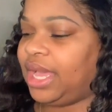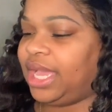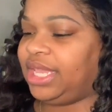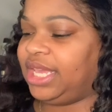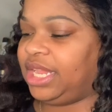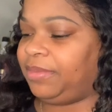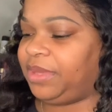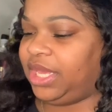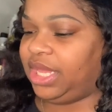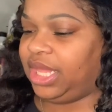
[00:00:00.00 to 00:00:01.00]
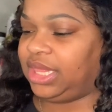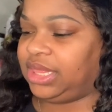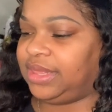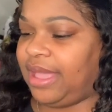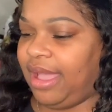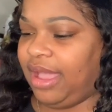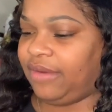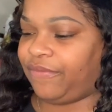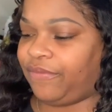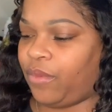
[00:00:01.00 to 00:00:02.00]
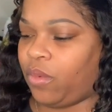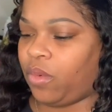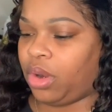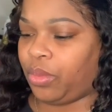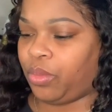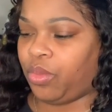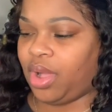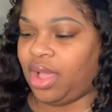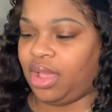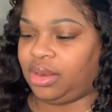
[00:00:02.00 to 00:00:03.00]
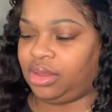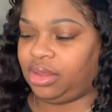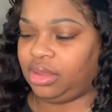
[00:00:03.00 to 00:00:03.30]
I end up getting that for $140